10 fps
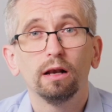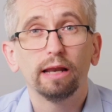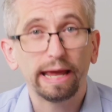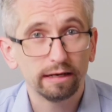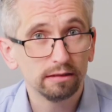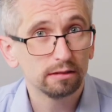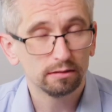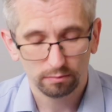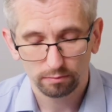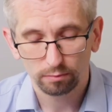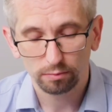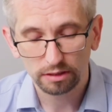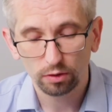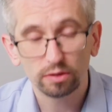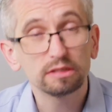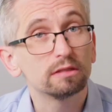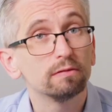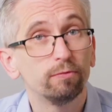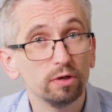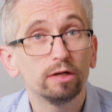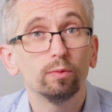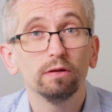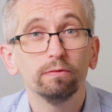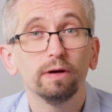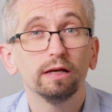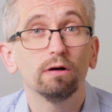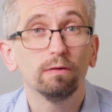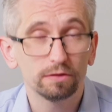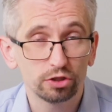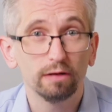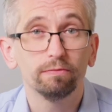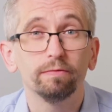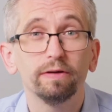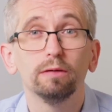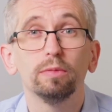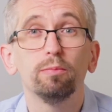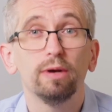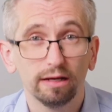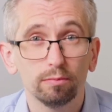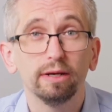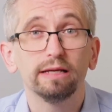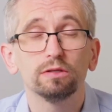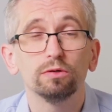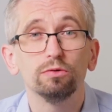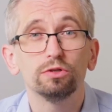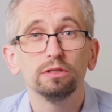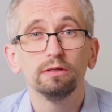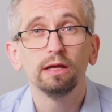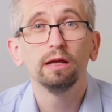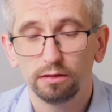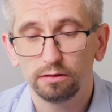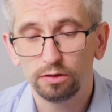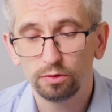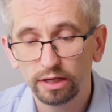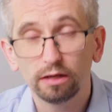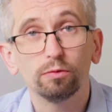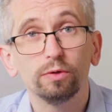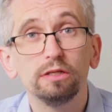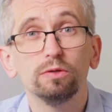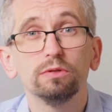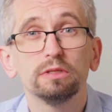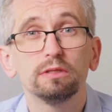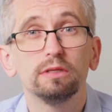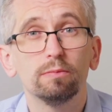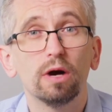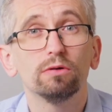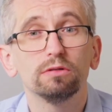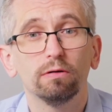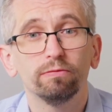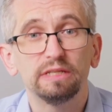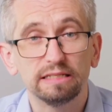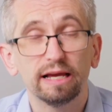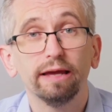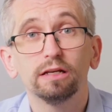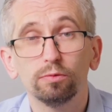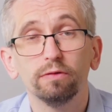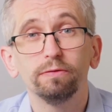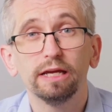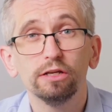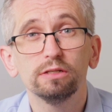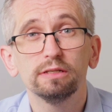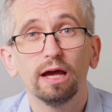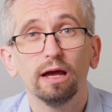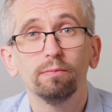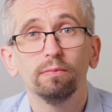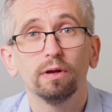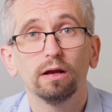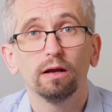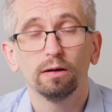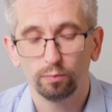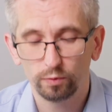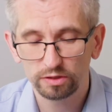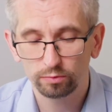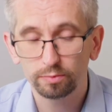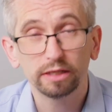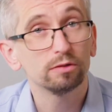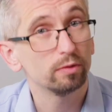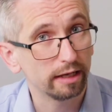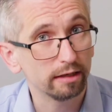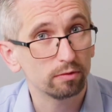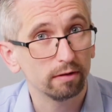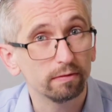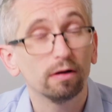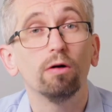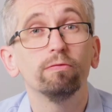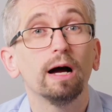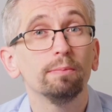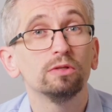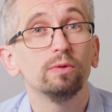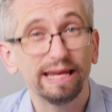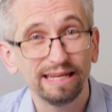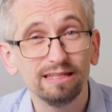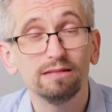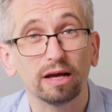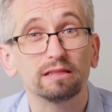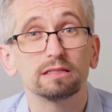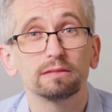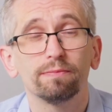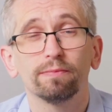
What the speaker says: And because it's a fully qualified off-the-shelf available plug-and-play solution, you can reduce the amount of design and qualification time with respect to a gate driver of up to 18 months.